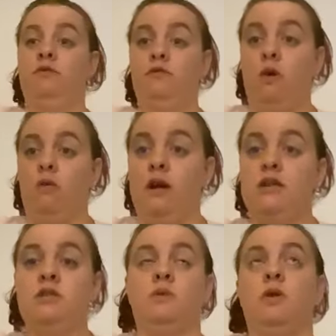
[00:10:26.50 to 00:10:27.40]

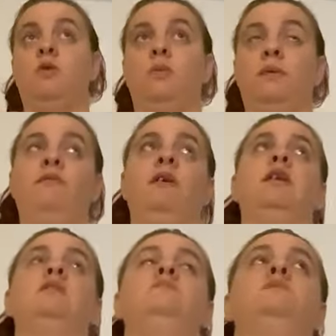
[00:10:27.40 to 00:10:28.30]
Forest, where Corban
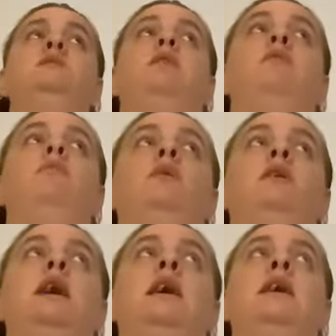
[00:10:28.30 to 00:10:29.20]
finds himself one
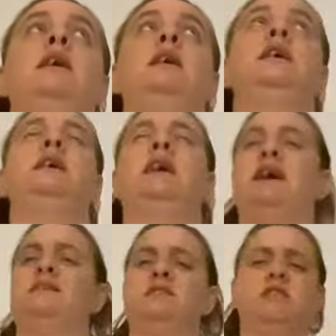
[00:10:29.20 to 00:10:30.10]
day, he
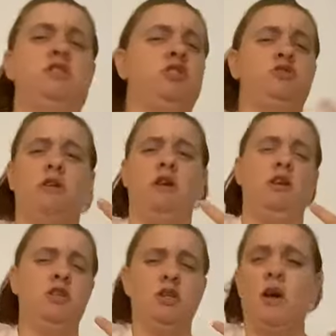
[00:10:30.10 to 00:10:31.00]
has this
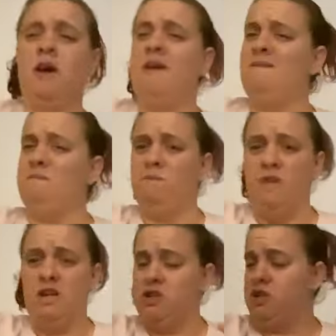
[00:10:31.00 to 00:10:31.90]
strange
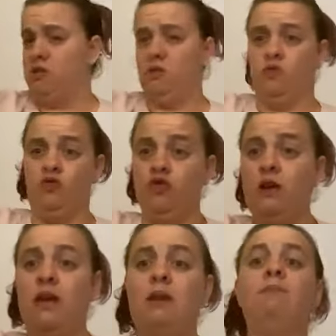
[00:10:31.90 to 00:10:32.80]
vision or
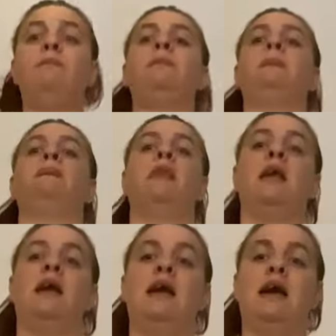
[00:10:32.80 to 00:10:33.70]
dream
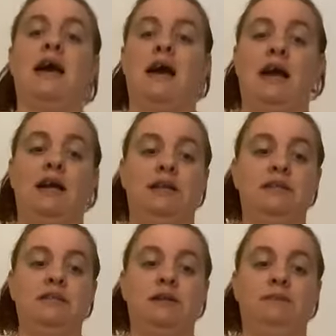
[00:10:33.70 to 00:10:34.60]
and